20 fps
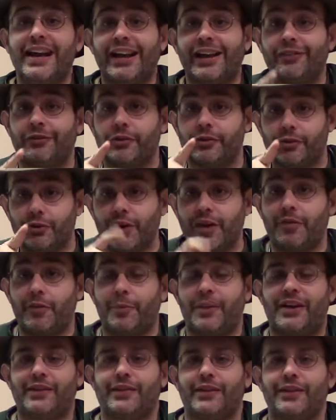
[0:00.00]
If you do have
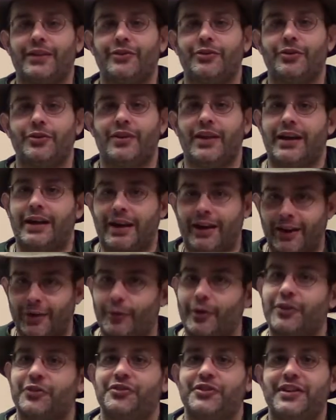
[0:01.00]
a pet that can do that, I
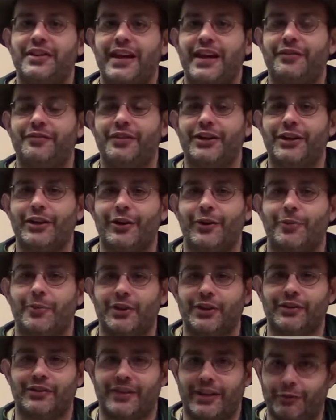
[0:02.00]
want to see that video
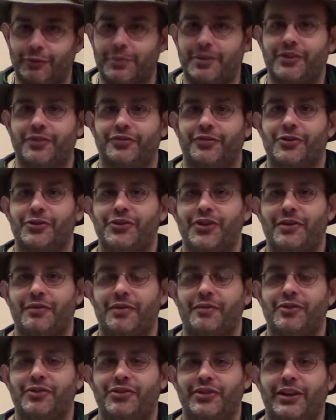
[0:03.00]
because that would be the first I've
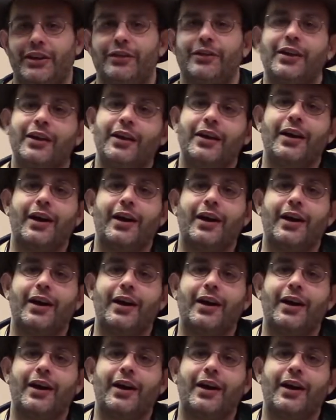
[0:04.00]
ever seen.